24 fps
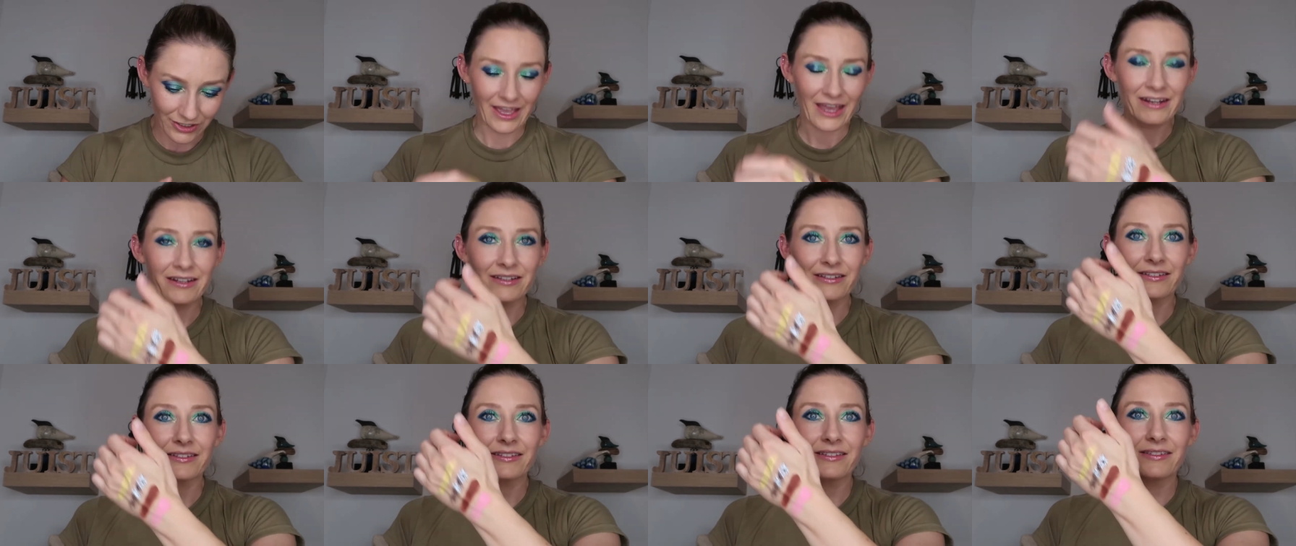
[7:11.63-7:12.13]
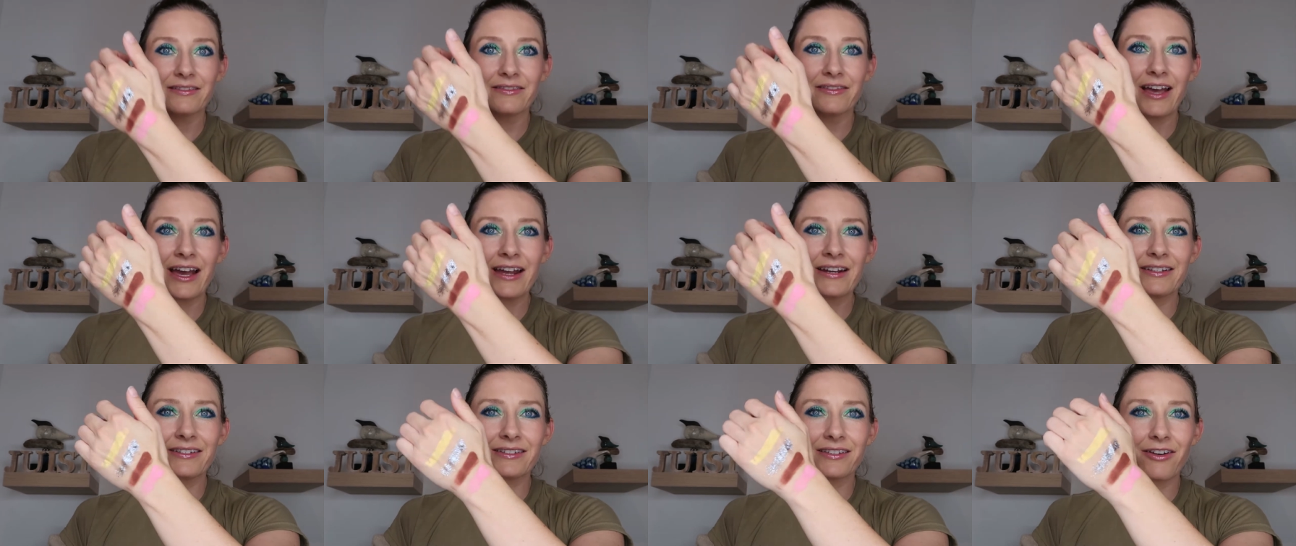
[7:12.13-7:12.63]
That is
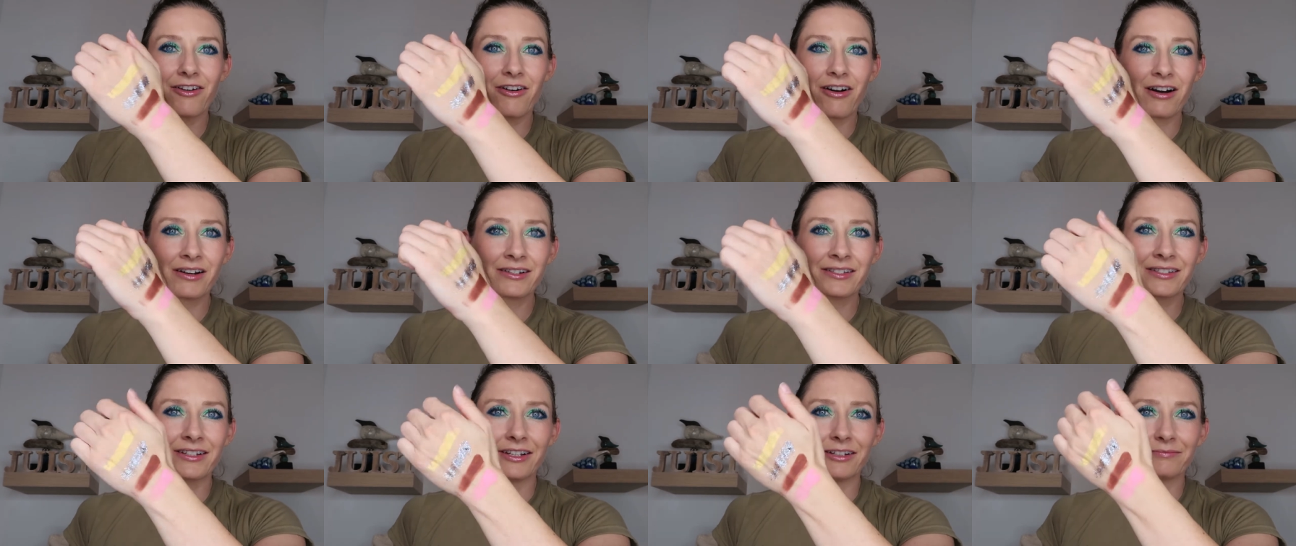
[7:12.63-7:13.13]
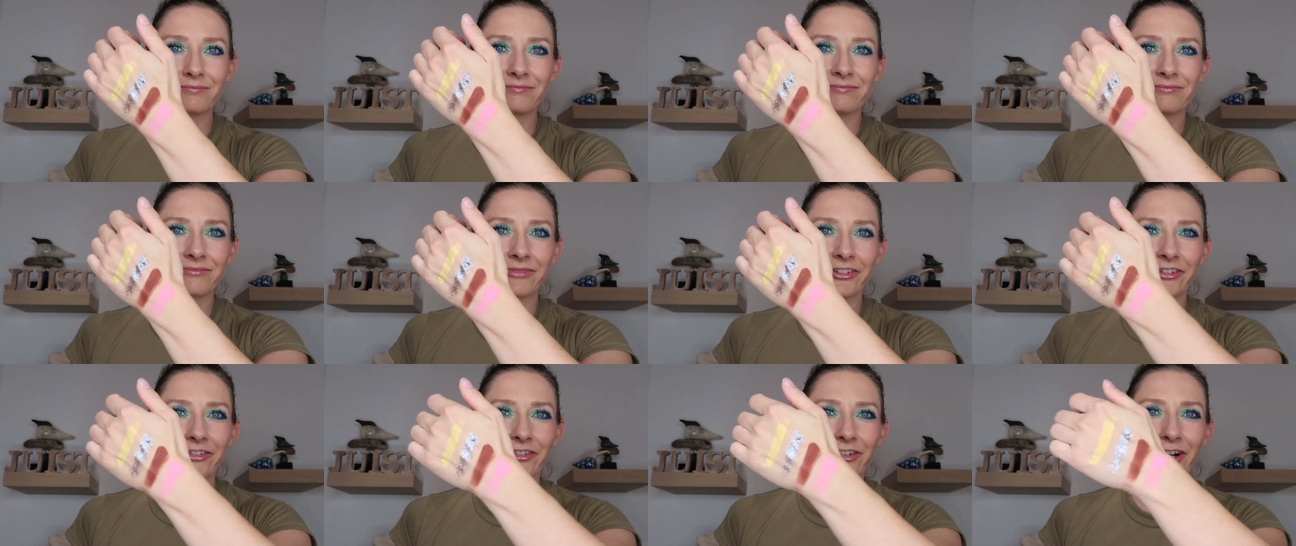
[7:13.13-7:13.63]
that is awesome
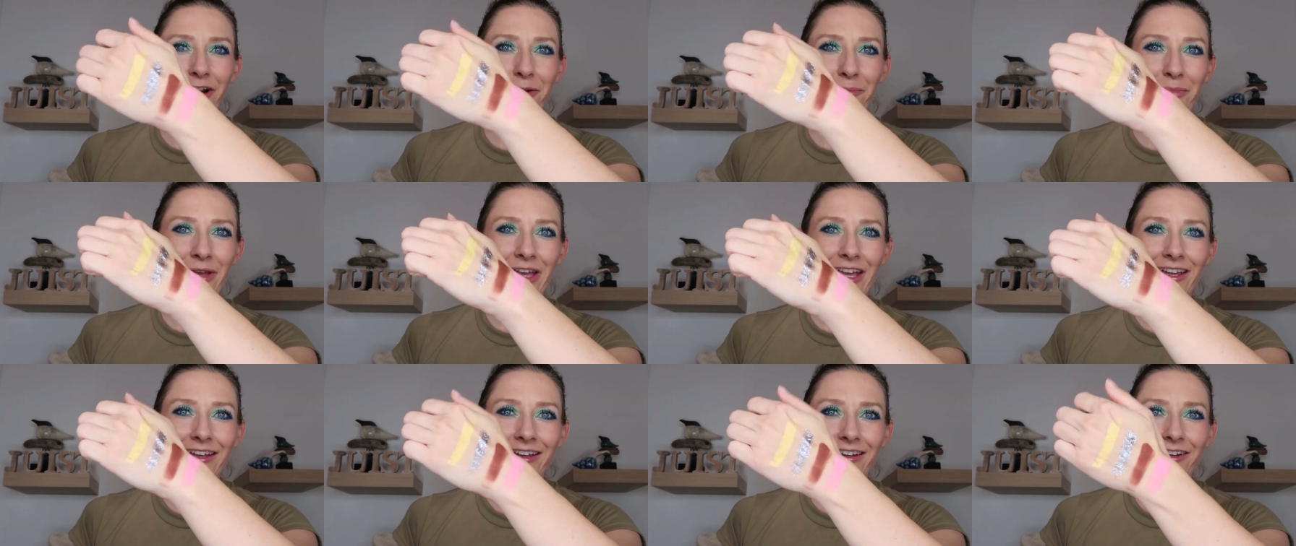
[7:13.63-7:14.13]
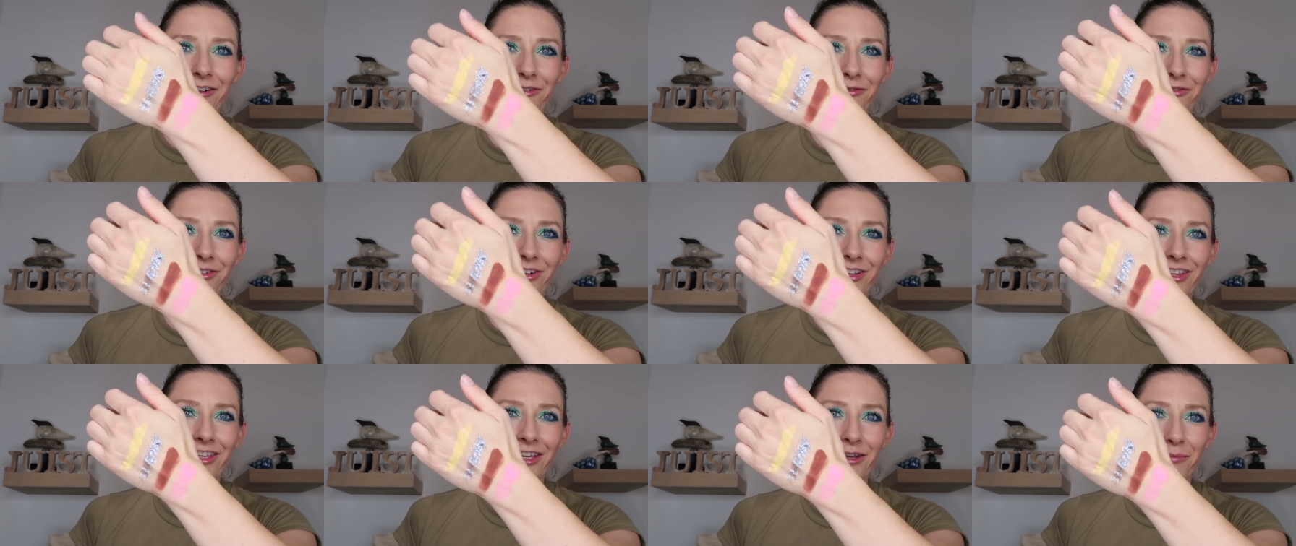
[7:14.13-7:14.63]
for a pink.
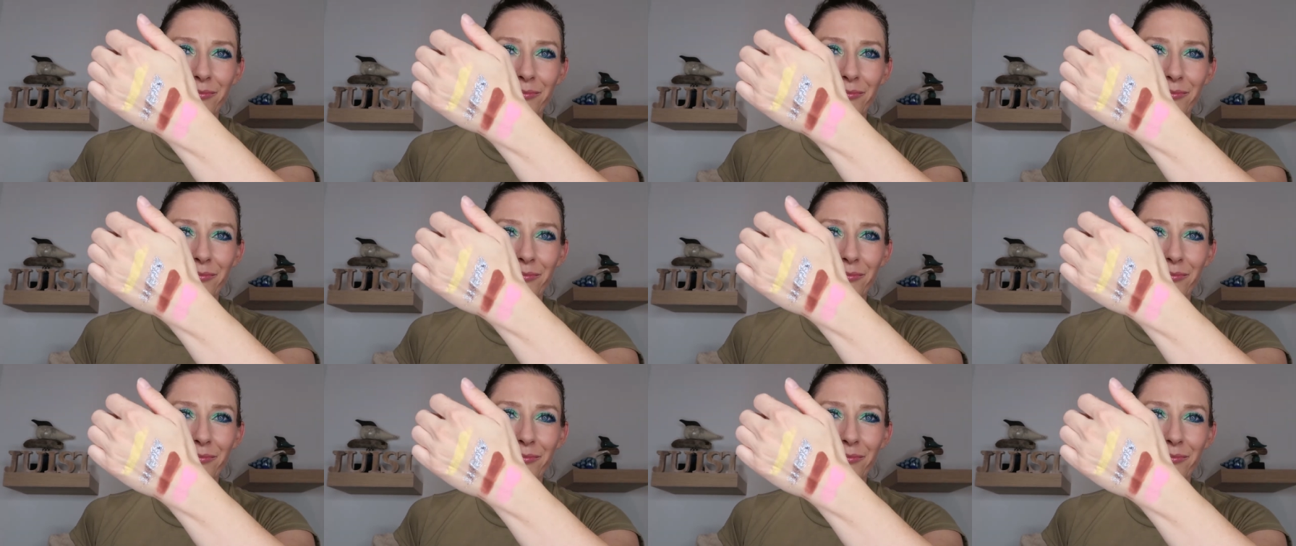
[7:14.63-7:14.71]
Really